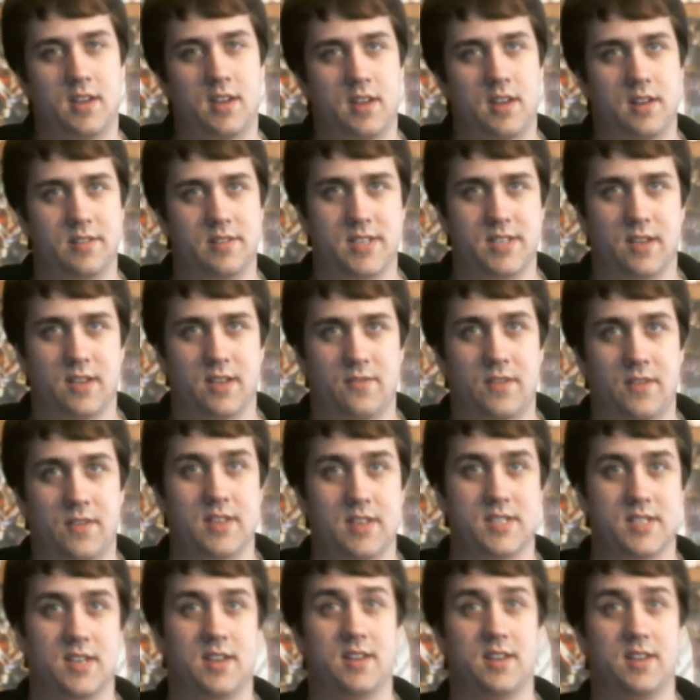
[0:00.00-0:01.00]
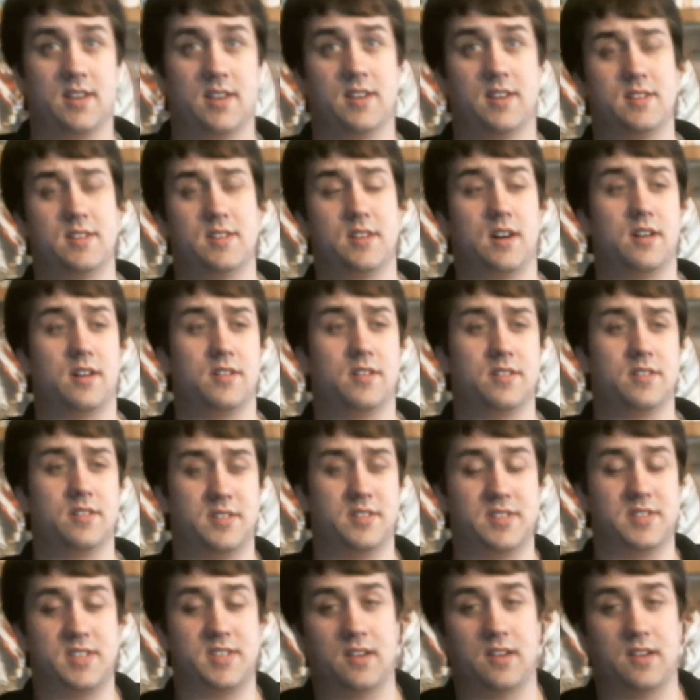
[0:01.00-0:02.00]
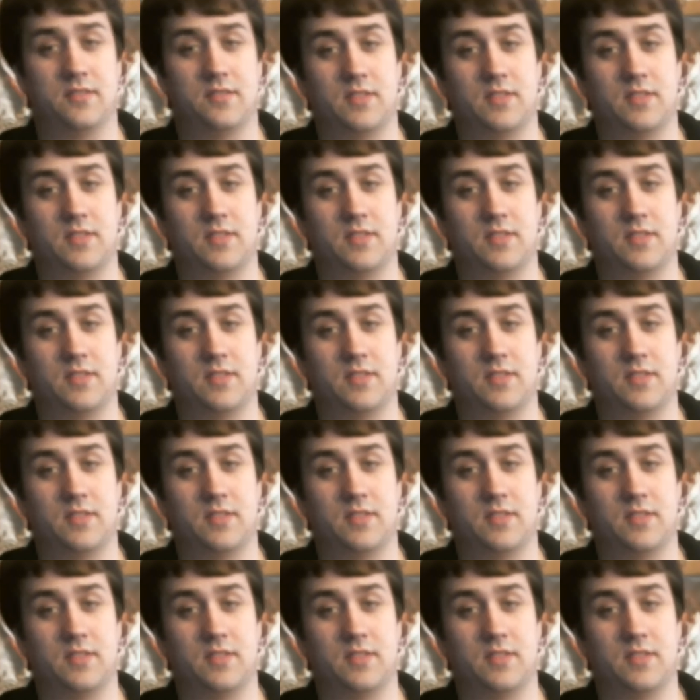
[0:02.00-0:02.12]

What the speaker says: know, say fans like Donald and stuff,